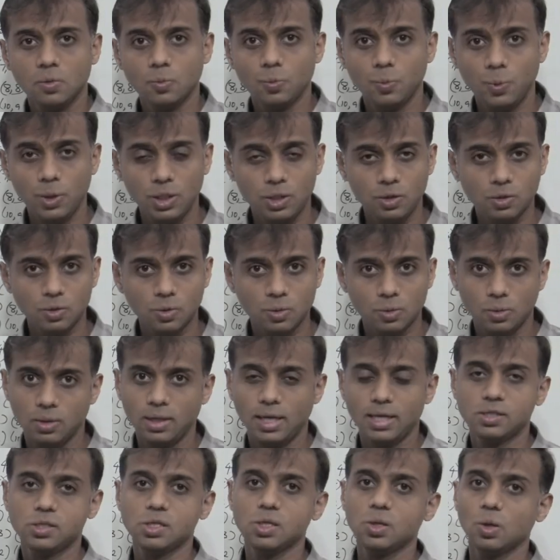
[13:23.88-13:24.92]
video
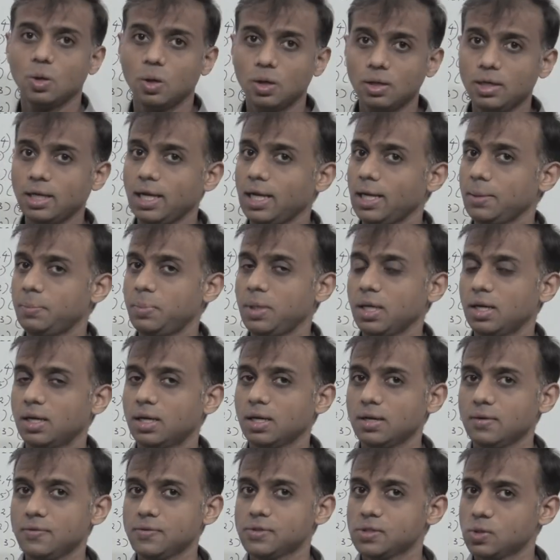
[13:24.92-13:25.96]
lecture on elliptic
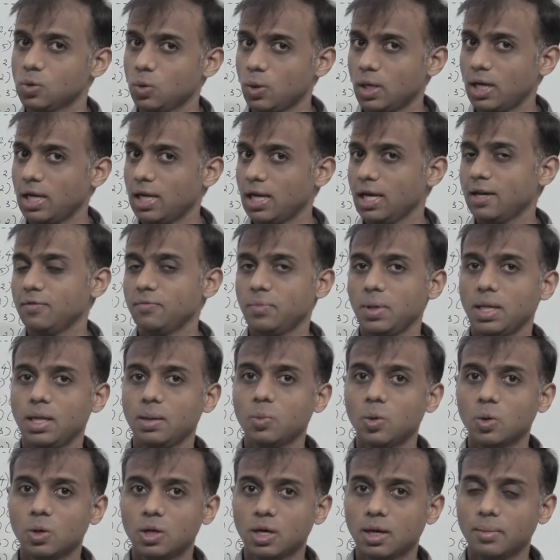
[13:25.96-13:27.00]
curves so I'll have many
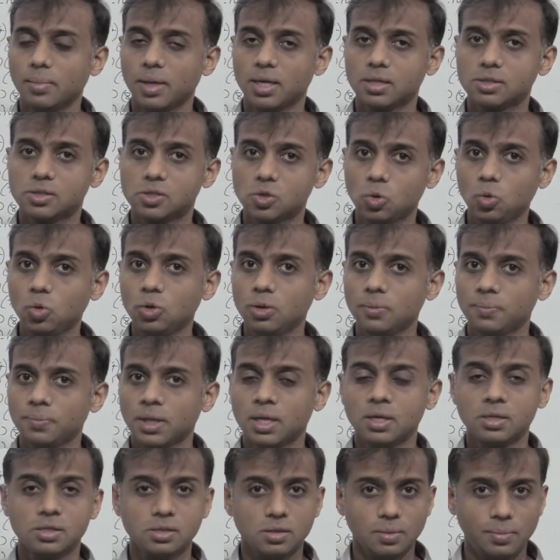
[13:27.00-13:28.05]
more coming soon
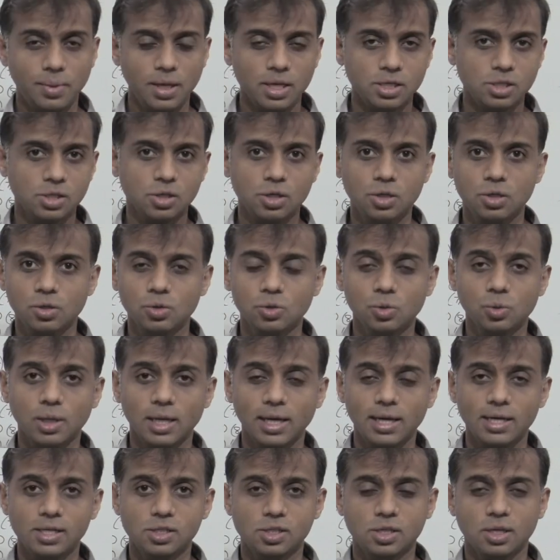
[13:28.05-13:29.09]
so make sure you do
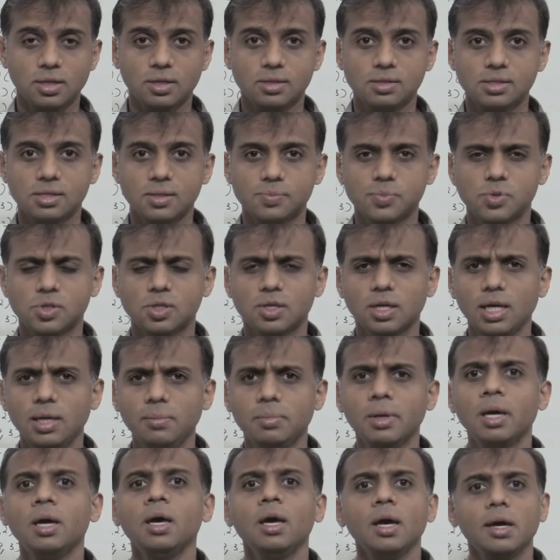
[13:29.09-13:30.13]
like share and
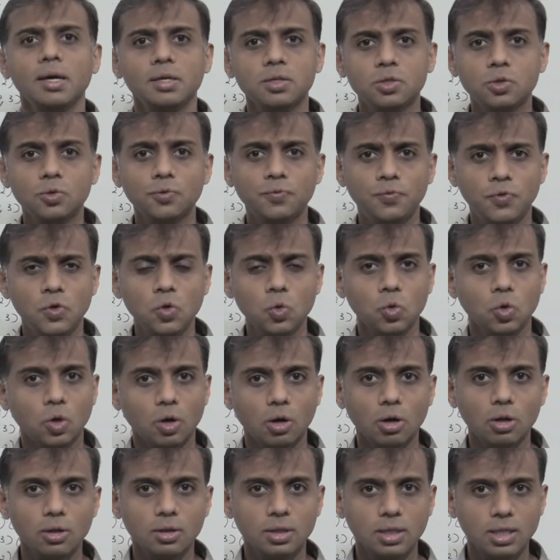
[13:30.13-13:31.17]
subscribe and to view
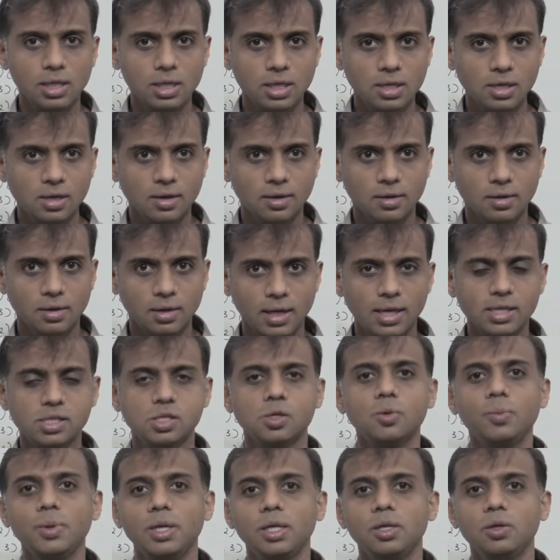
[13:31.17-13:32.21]
all the
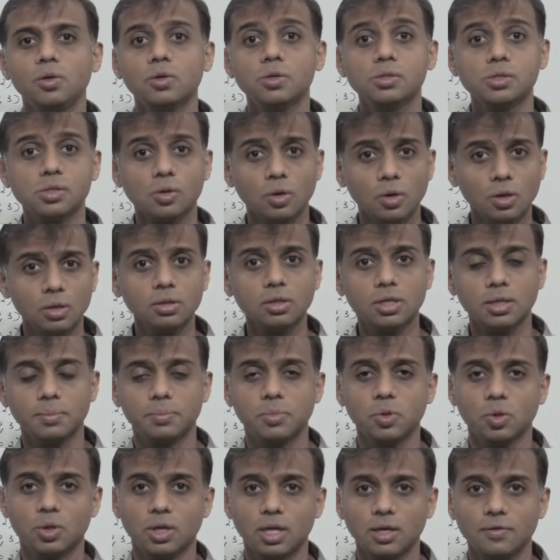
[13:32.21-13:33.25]
lecture videos on
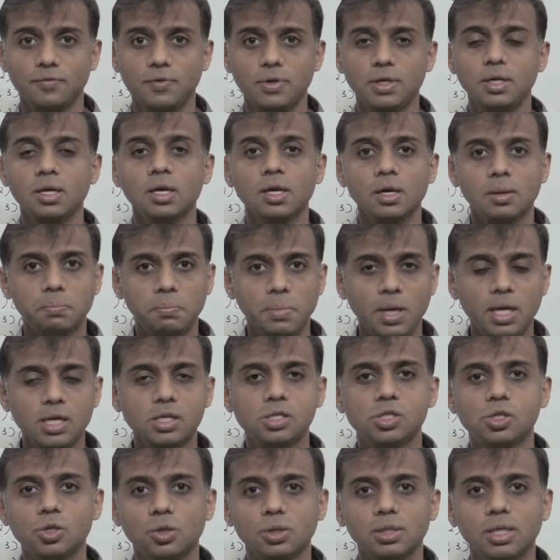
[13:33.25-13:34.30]
cryptography make
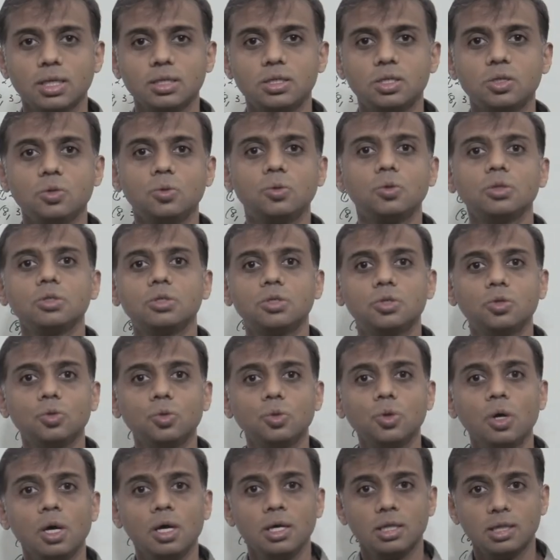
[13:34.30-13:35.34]
sure that you go
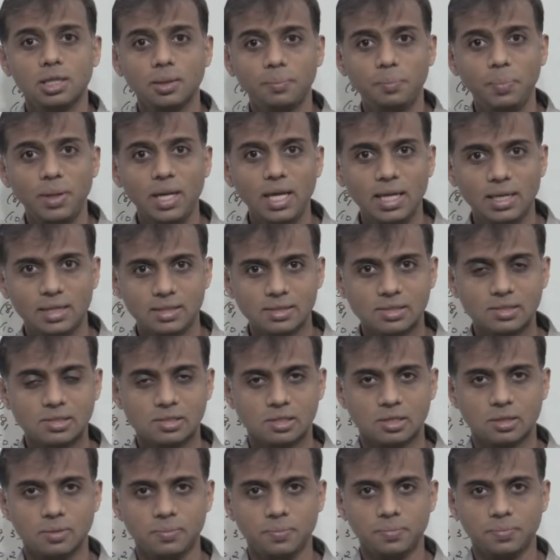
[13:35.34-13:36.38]
through the
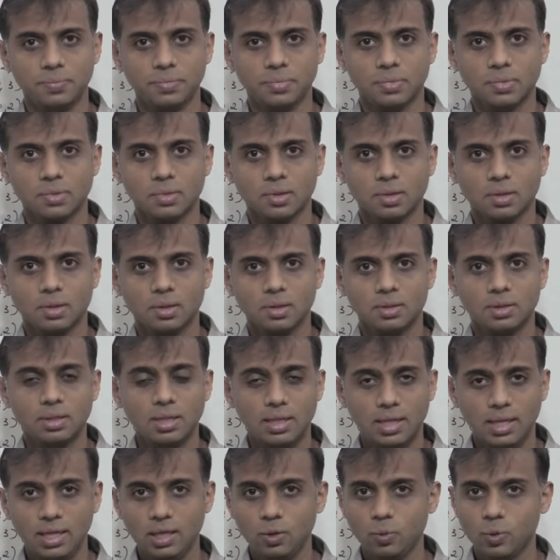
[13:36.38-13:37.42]
playlist the
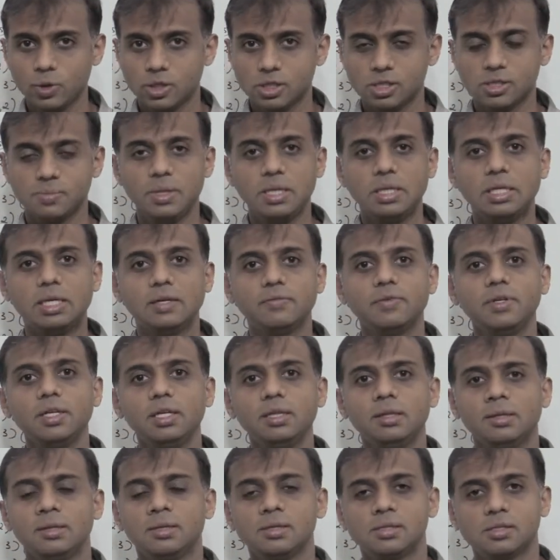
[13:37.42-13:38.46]
link which has been given
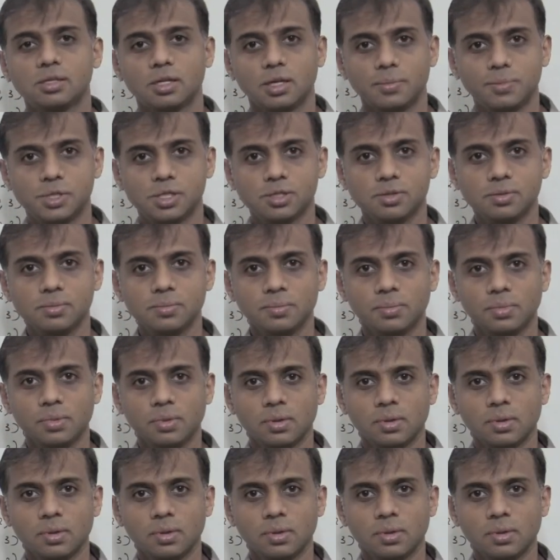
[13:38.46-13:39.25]
in the description